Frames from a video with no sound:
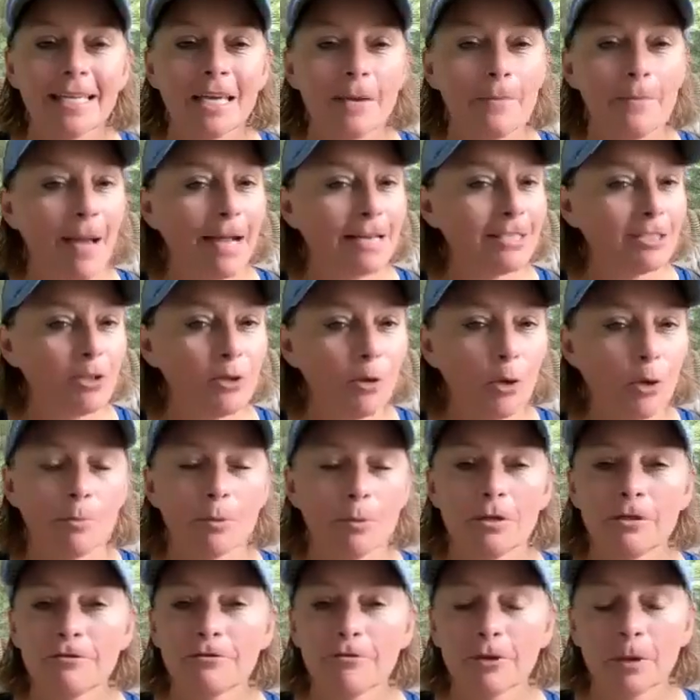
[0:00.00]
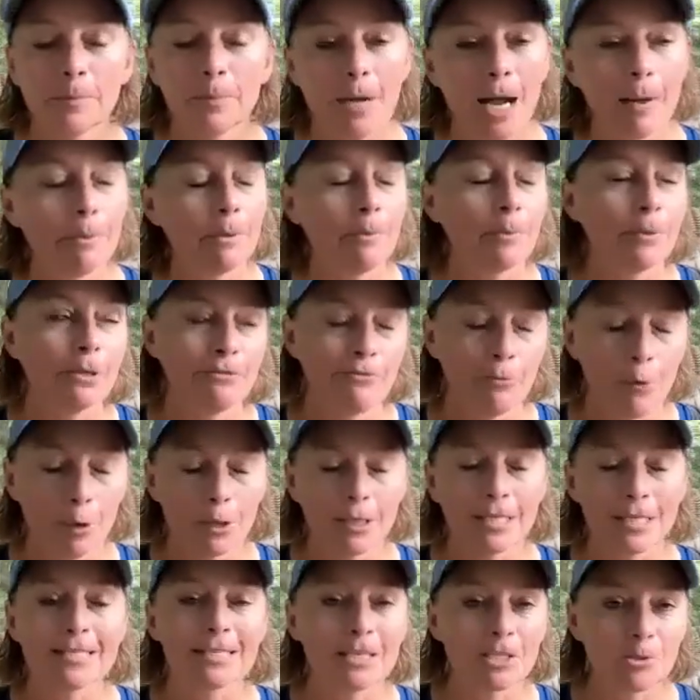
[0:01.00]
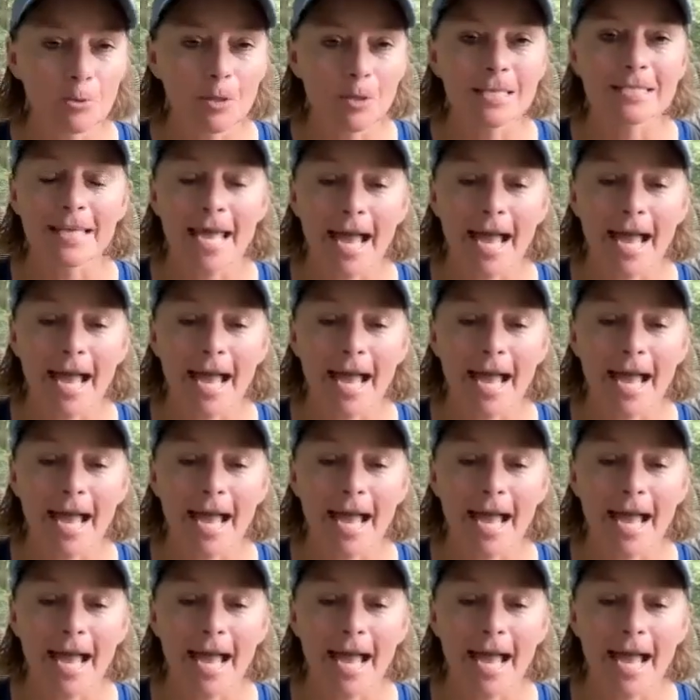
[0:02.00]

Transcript: get back to normal for probably 4 to 6 weeks